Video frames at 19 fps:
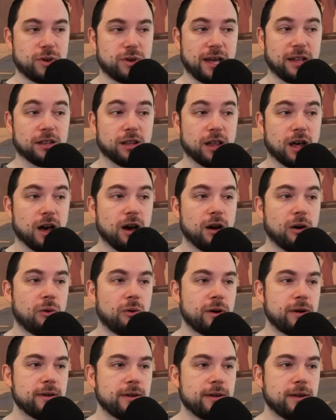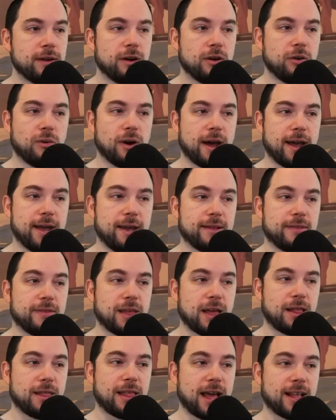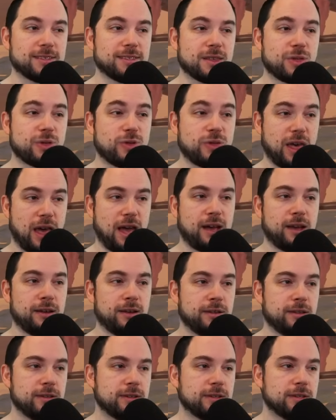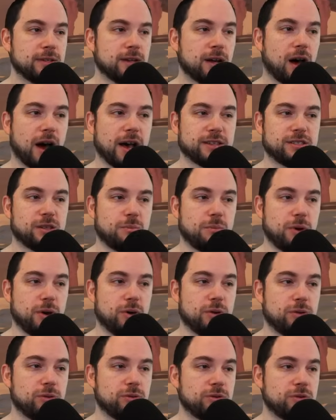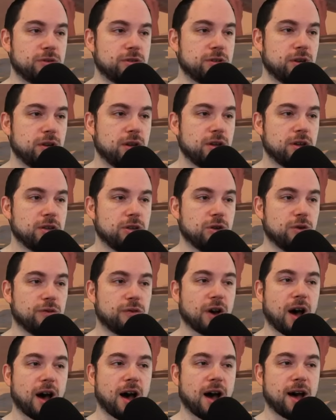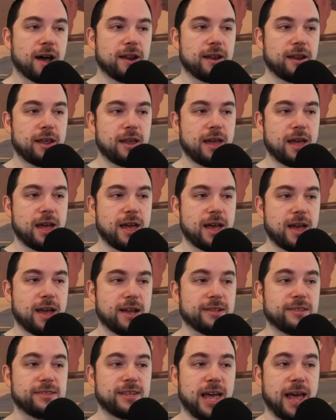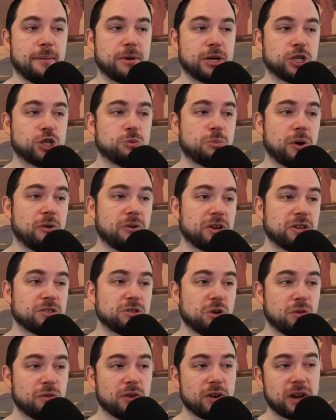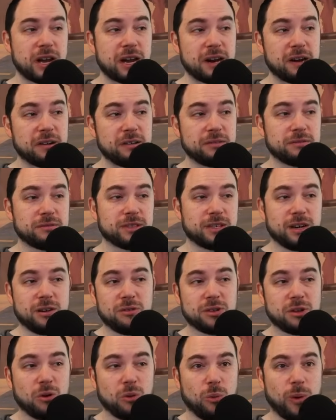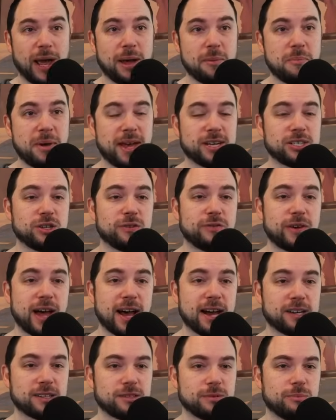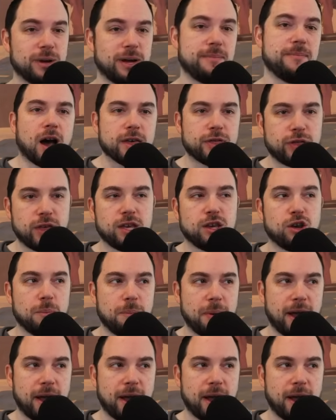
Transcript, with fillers: you get low, right? That's a thing, I suppose. You've got a damage bonus over here, you know, a little rampage effect, but I think you're